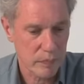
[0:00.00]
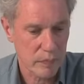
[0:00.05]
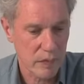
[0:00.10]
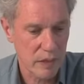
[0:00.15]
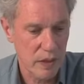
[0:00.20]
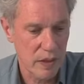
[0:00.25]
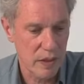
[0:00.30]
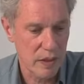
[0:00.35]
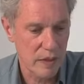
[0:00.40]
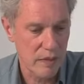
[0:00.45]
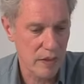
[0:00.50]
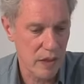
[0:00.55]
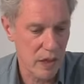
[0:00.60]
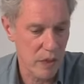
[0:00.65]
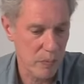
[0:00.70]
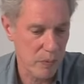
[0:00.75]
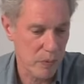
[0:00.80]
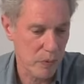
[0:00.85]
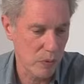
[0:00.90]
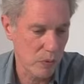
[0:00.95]
an
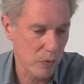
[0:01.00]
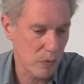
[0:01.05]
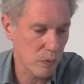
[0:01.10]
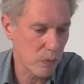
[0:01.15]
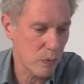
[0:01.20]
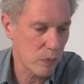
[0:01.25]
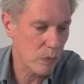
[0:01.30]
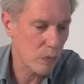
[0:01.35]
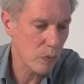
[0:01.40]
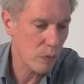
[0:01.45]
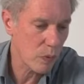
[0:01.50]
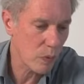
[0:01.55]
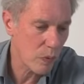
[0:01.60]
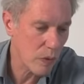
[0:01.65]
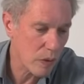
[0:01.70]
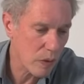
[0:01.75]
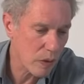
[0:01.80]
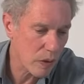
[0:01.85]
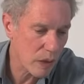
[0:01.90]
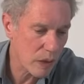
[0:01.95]
example.
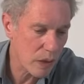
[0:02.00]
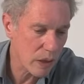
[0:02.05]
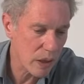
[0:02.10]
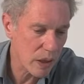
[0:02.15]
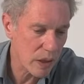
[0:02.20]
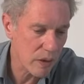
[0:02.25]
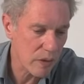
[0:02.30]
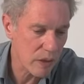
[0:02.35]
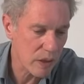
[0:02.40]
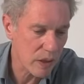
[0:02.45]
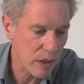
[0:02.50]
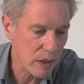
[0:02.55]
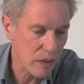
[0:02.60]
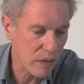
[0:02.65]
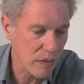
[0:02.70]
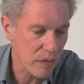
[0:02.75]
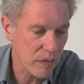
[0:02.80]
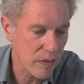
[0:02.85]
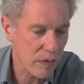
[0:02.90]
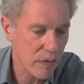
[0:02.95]
Here it
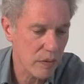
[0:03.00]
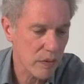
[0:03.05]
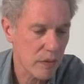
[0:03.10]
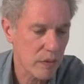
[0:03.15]
is.